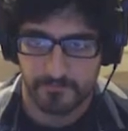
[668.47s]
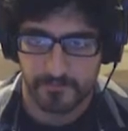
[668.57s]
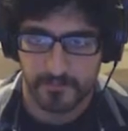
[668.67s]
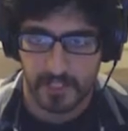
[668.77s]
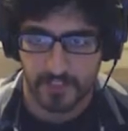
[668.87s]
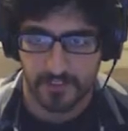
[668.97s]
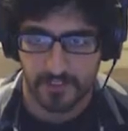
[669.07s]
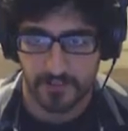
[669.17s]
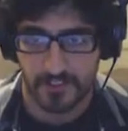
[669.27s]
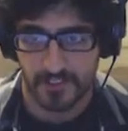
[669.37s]
I sit
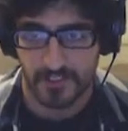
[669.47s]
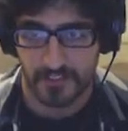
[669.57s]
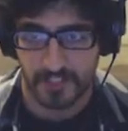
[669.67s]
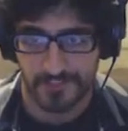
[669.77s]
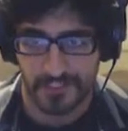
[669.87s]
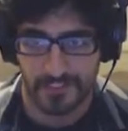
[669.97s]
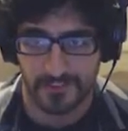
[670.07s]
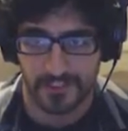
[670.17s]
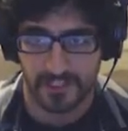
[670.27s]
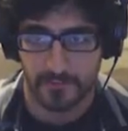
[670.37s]
around. I have a lot of
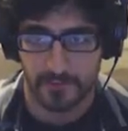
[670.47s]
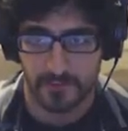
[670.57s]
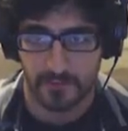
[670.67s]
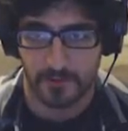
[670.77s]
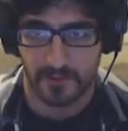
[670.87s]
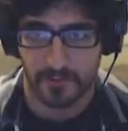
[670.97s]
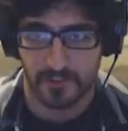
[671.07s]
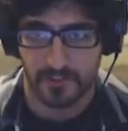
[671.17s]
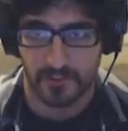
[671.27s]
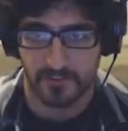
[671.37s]
downtime, so I spent a lot
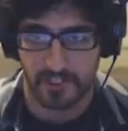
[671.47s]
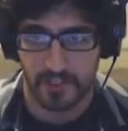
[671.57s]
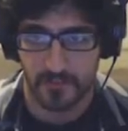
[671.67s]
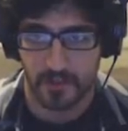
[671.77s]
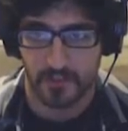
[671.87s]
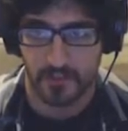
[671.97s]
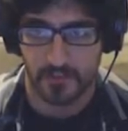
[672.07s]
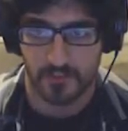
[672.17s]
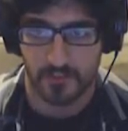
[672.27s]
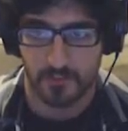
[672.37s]
of time on
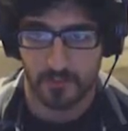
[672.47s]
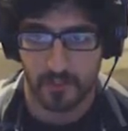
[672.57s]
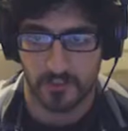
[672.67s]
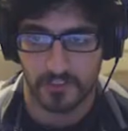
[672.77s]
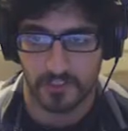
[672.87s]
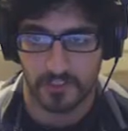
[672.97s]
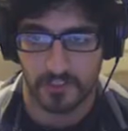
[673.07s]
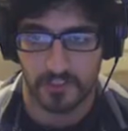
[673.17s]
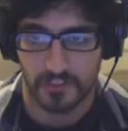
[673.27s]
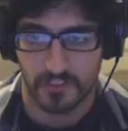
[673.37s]
YouTube watching
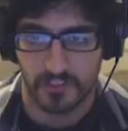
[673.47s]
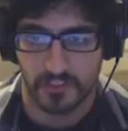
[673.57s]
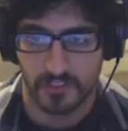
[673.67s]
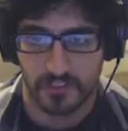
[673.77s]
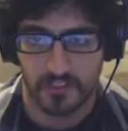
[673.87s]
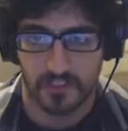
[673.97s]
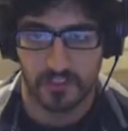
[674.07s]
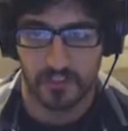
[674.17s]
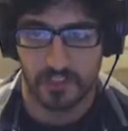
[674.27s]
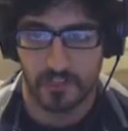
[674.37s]

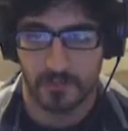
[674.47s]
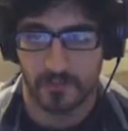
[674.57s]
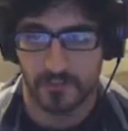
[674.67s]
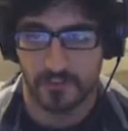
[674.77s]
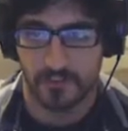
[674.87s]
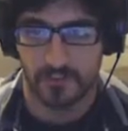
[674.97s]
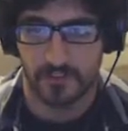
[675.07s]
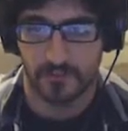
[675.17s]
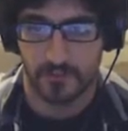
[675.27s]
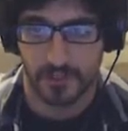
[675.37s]
gamers and stuff,
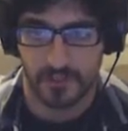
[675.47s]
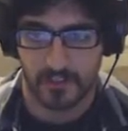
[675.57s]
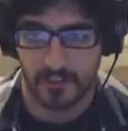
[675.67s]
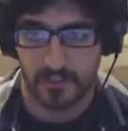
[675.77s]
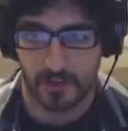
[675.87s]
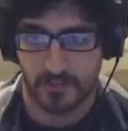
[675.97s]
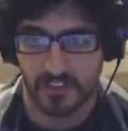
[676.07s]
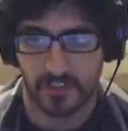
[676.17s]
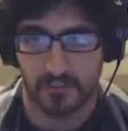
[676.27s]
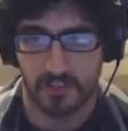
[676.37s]
making commentary
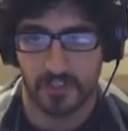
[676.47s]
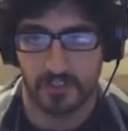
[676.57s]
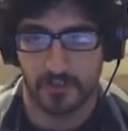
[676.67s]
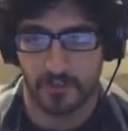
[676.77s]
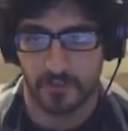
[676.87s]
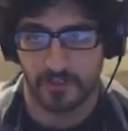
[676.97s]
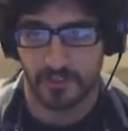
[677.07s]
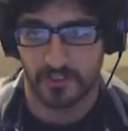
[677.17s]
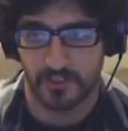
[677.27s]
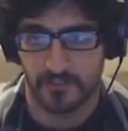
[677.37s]
videos and
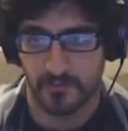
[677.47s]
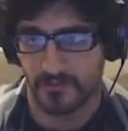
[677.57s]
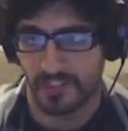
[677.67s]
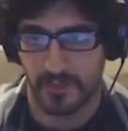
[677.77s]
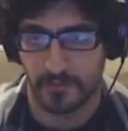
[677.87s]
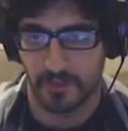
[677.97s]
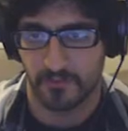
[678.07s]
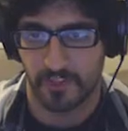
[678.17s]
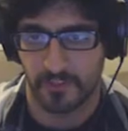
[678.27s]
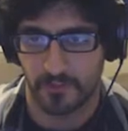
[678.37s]
gameplay
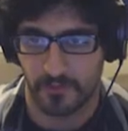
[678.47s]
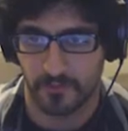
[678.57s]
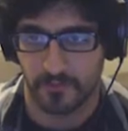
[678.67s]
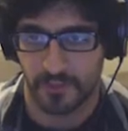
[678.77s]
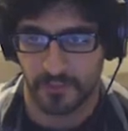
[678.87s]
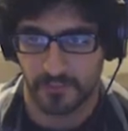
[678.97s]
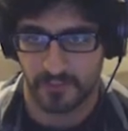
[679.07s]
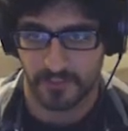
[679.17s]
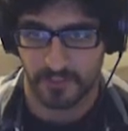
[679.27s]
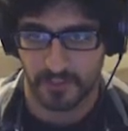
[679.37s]
videos with friends and
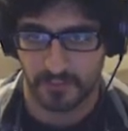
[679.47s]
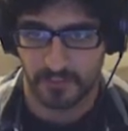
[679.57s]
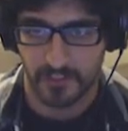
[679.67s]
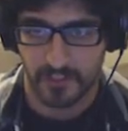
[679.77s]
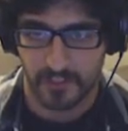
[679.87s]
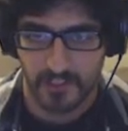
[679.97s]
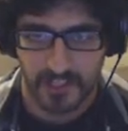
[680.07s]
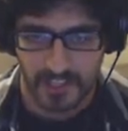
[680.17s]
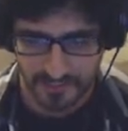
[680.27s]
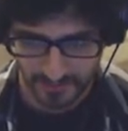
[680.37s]
stuff. And I
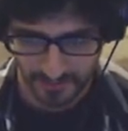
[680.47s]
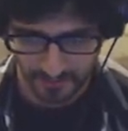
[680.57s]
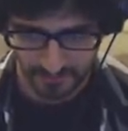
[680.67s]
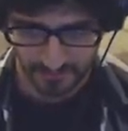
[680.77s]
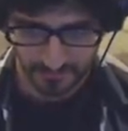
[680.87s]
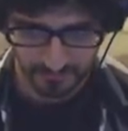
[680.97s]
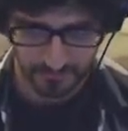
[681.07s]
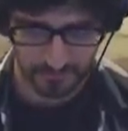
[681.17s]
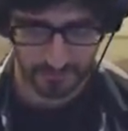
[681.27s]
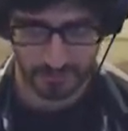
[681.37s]
thought that was
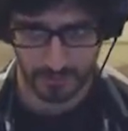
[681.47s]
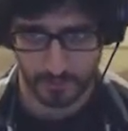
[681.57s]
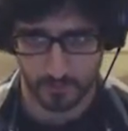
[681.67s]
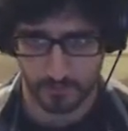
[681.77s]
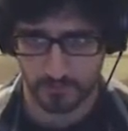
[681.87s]
really cool.